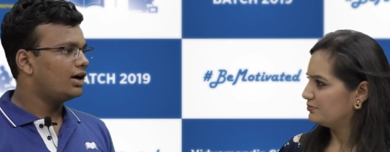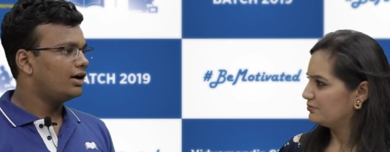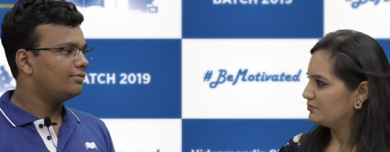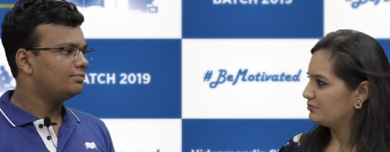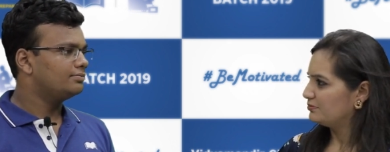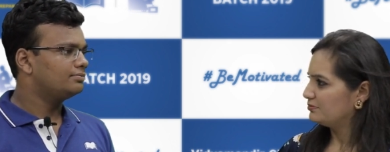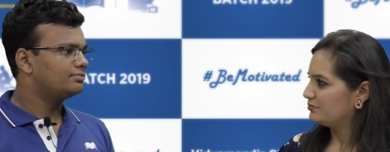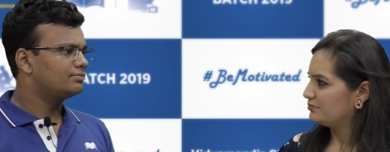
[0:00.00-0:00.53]
Speaker 1: I
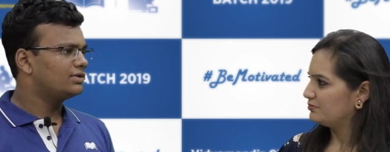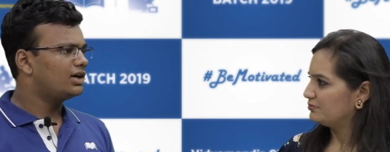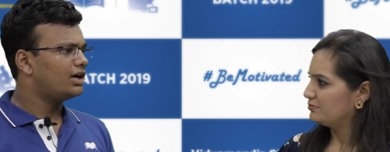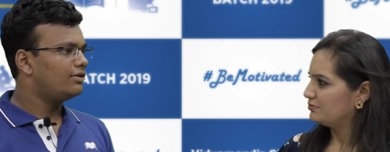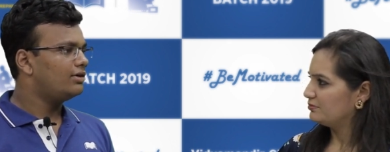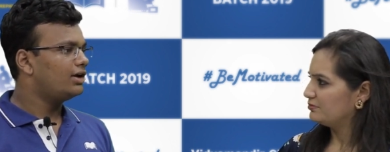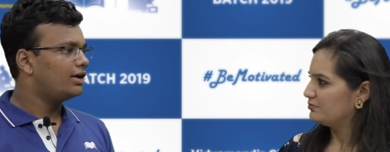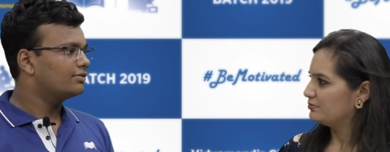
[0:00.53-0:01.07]
am I
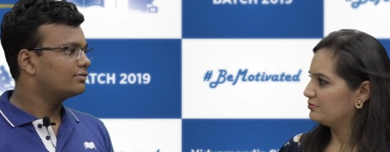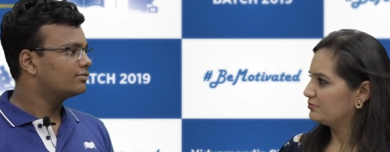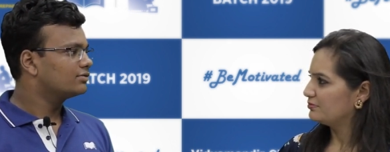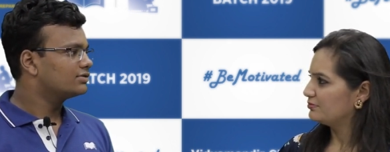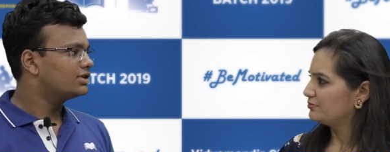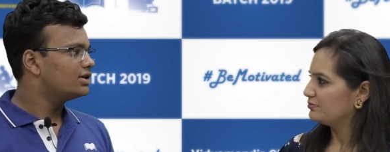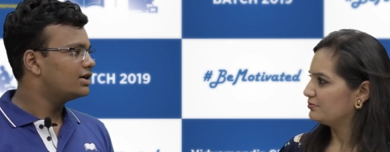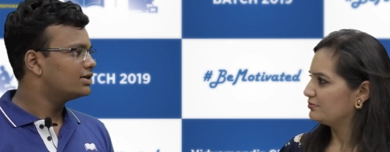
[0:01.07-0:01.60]
have like
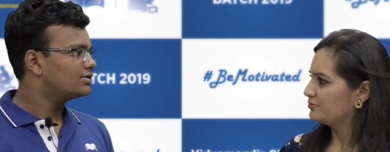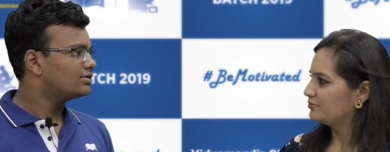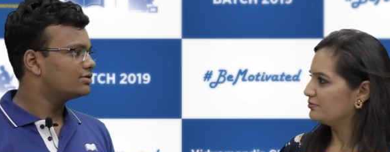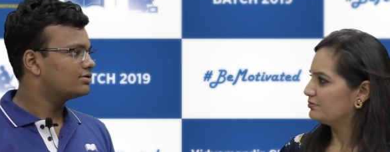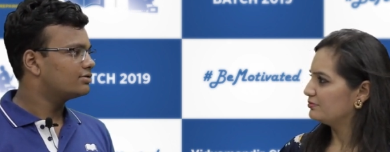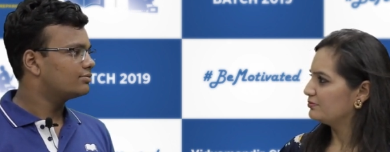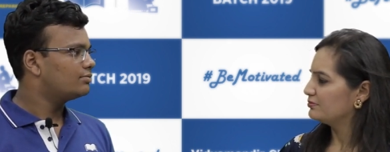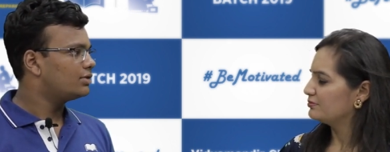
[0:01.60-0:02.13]
C S
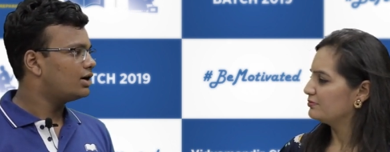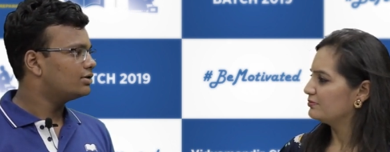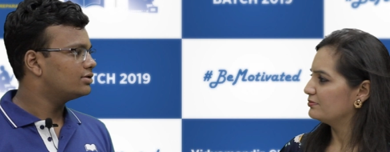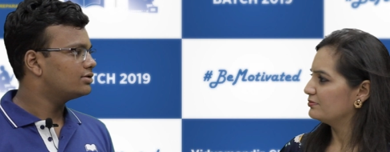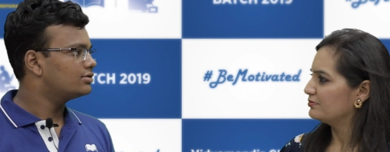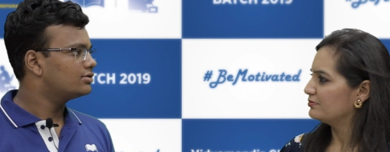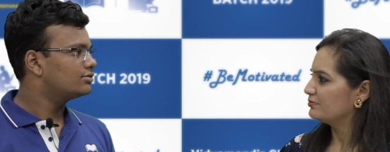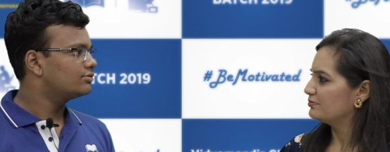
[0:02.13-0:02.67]

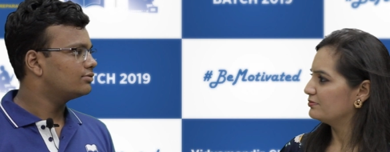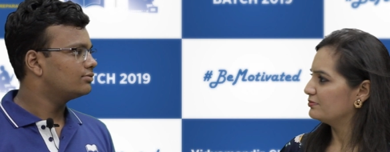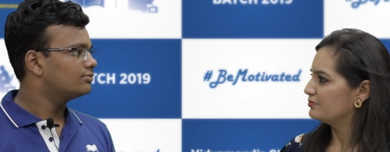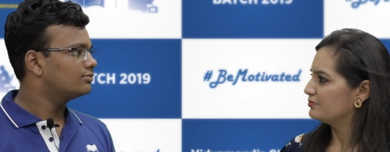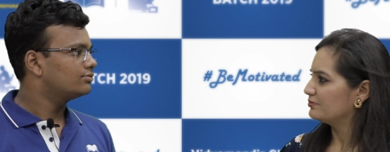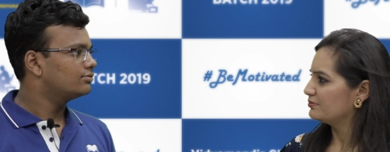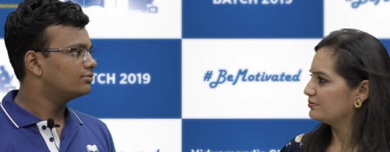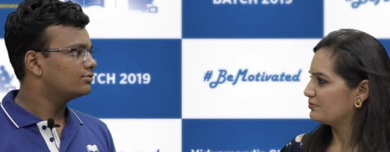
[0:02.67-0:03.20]
branch.
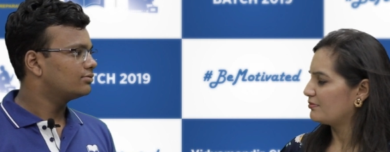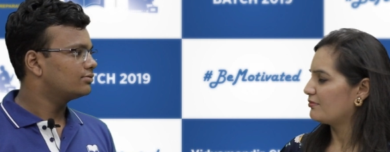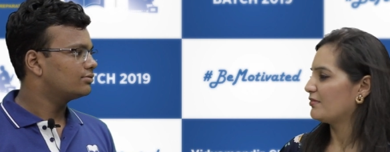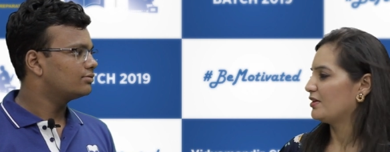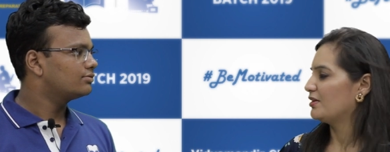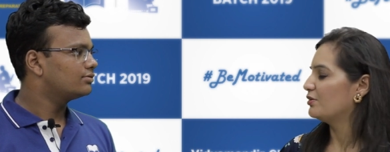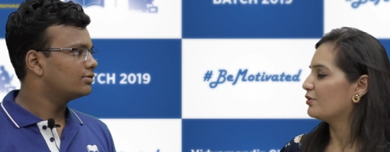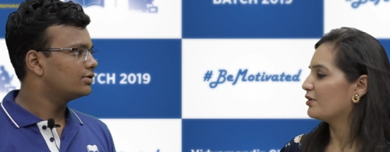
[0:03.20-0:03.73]

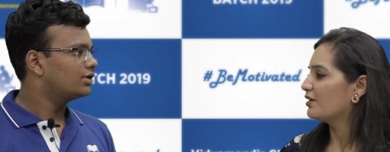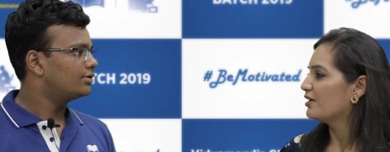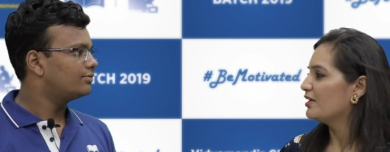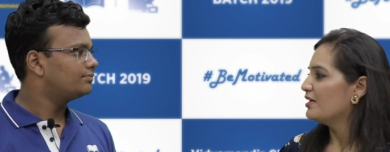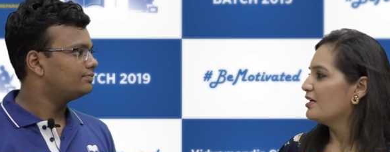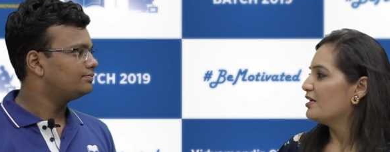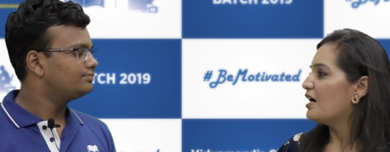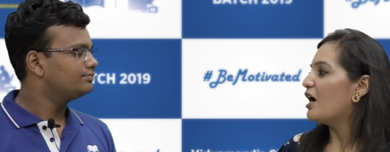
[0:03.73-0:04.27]
Speaker 2: Okay.
Speaker 1: Uh,
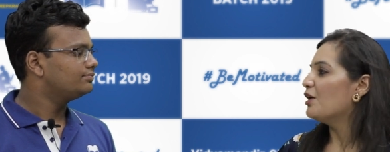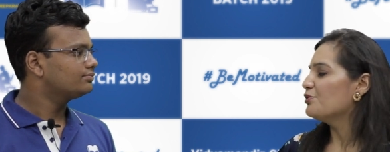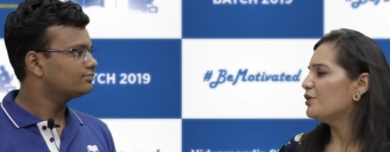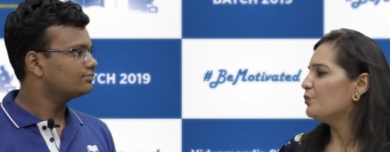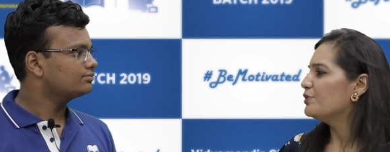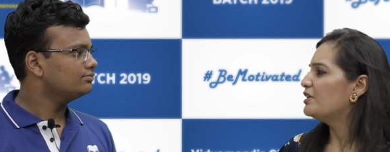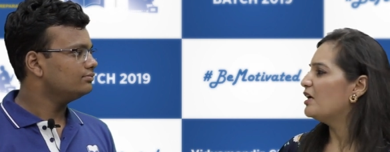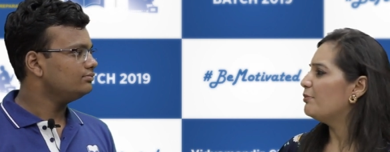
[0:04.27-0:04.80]
Speaker 2: How did
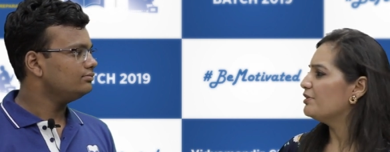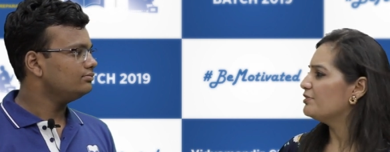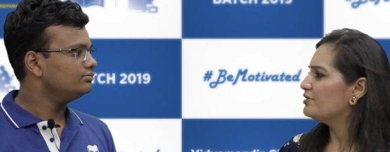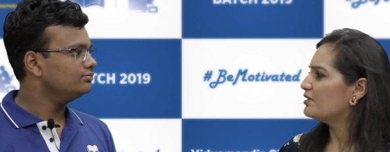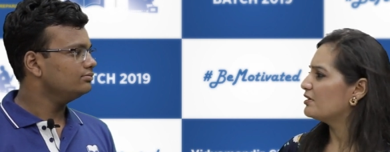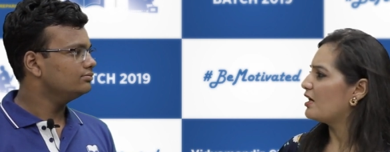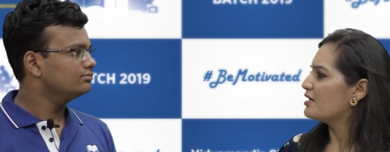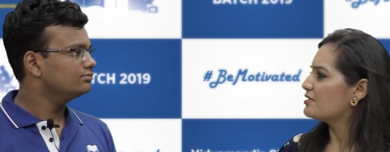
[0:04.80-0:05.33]

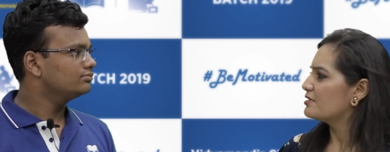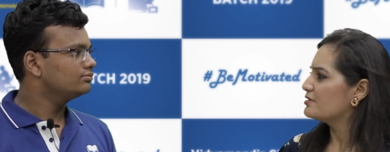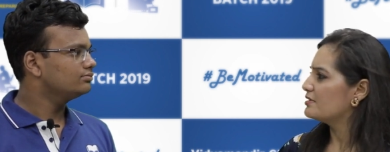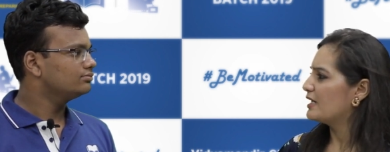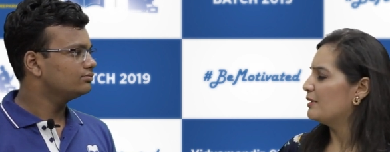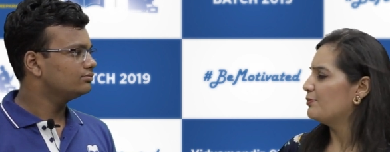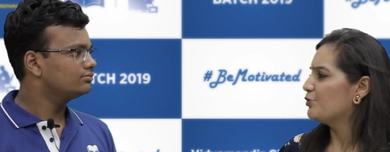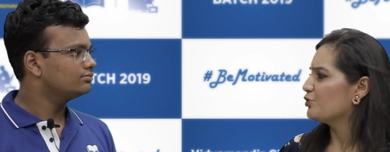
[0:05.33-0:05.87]
Vidyamandir Classes
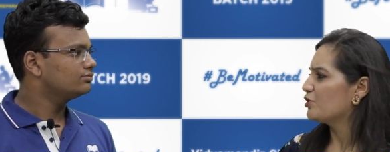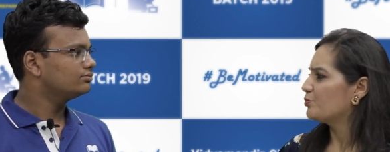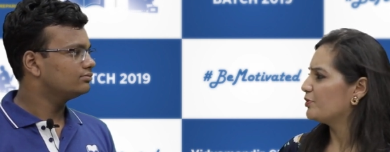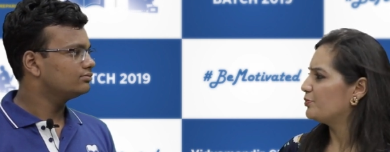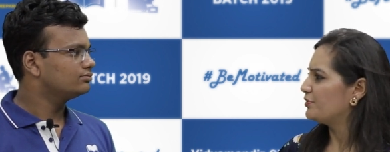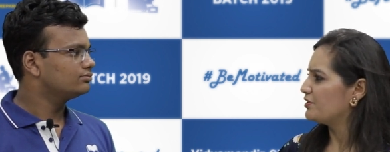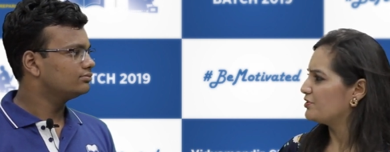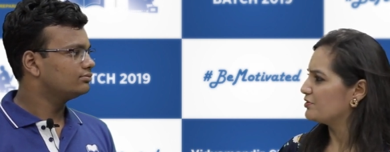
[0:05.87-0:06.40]
help you in your
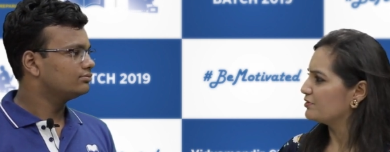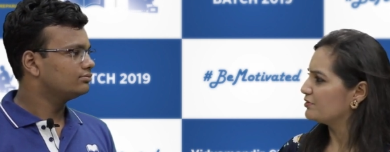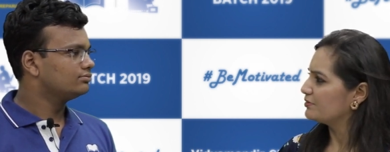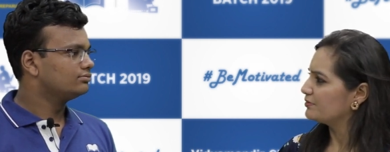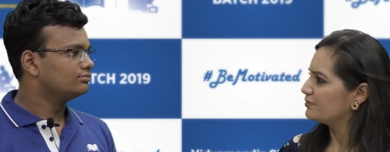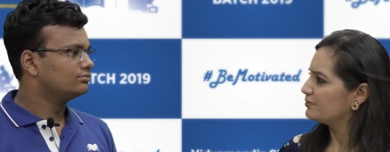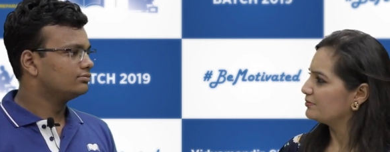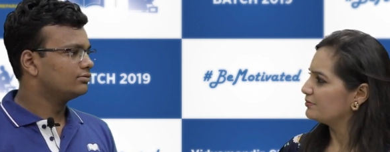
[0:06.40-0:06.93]
preparation?
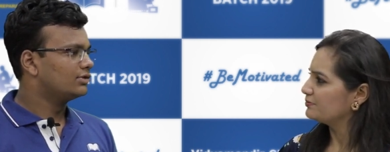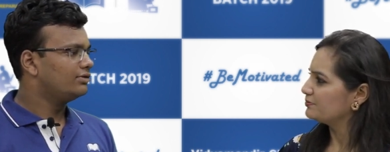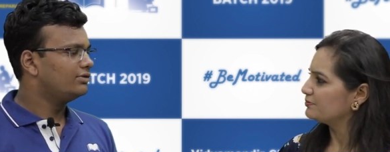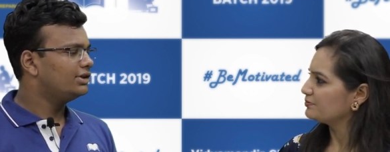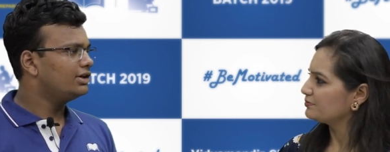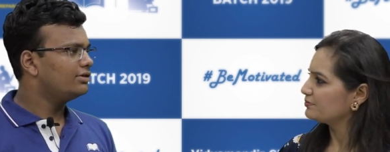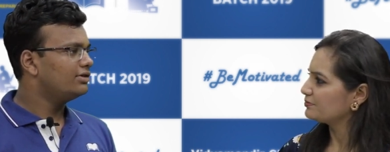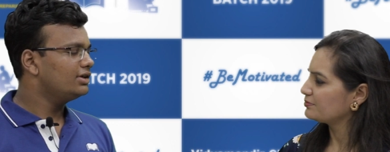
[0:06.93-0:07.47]

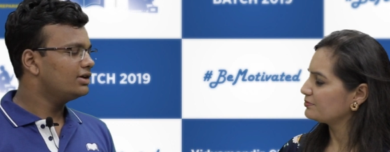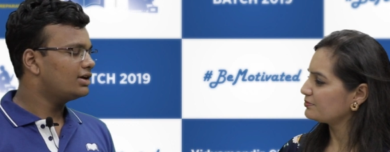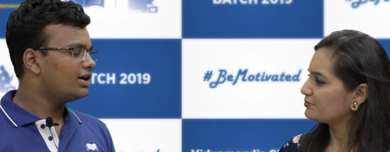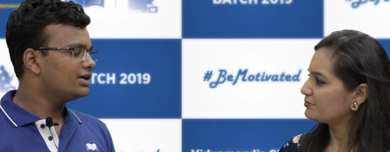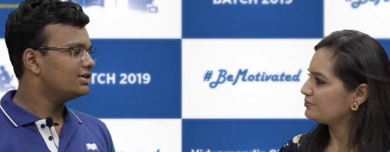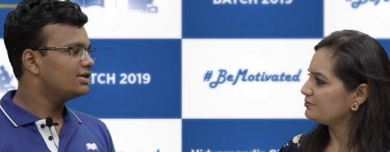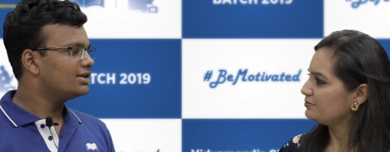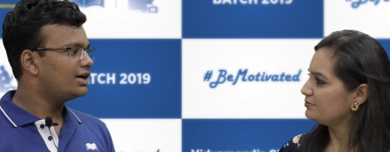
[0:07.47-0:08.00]
Speaker 1: Vidyamandir
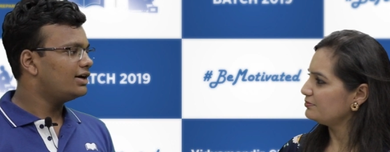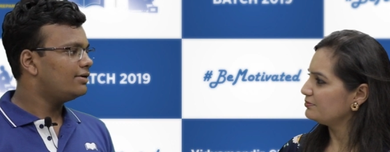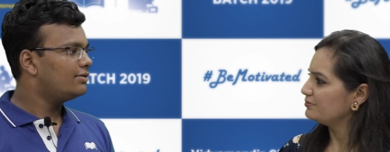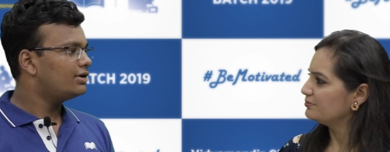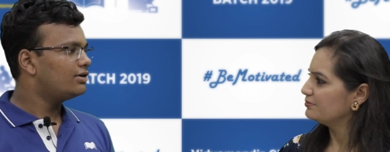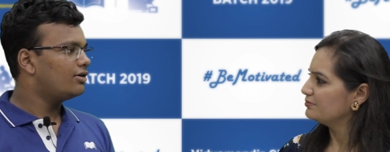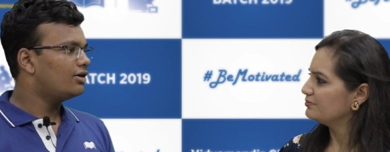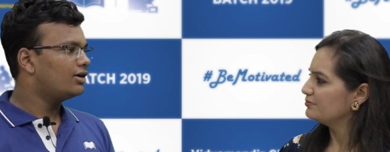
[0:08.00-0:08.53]
Classes
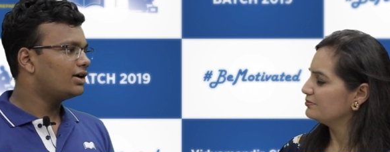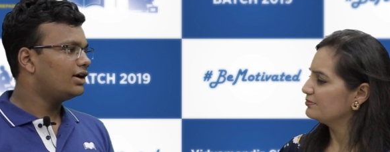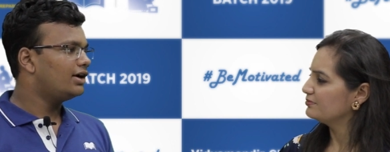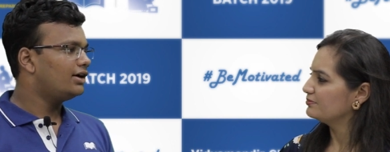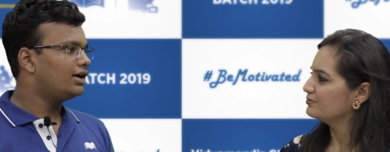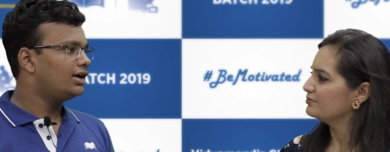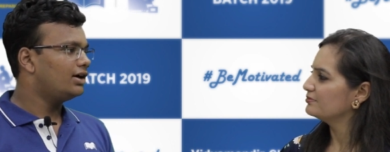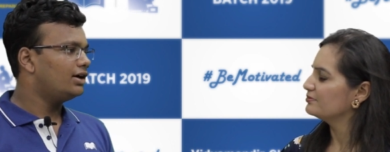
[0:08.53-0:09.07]
helped a lot
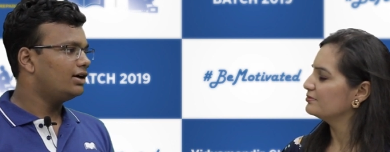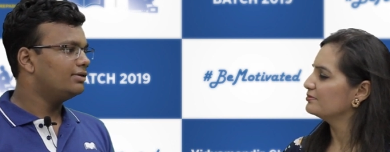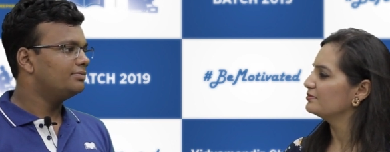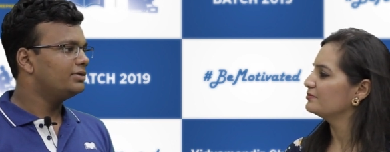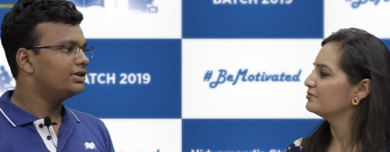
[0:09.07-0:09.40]
and a